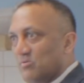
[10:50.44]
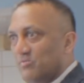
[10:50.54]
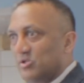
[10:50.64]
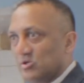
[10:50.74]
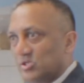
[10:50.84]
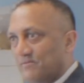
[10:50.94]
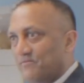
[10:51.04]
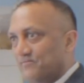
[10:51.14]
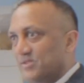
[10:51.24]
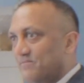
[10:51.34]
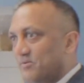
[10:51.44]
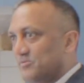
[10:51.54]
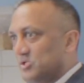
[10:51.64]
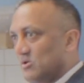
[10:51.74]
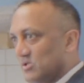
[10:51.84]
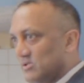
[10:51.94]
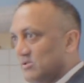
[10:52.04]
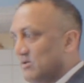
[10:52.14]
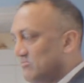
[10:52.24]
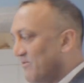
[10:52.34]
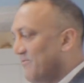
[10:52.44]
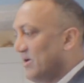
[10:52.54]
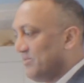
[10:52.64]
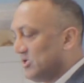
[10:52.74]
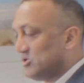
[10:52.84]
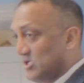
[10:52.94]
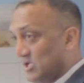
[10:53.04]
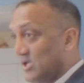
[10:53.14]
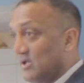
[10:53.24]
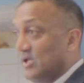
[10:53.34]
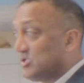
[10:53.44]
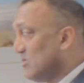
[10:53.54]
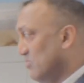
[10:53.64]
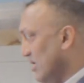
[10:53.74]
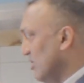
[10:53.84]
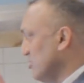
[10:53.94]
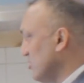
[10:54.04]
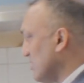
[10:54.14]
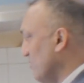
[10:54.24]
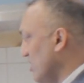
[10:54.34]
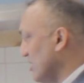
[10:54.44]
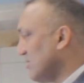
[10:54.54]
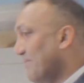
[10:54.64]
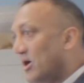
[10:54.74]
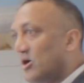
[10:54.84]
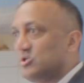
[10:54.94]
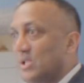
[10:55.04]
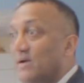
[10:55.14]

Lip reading: when we took the property on and refurbishing it. So we are doing some work to partially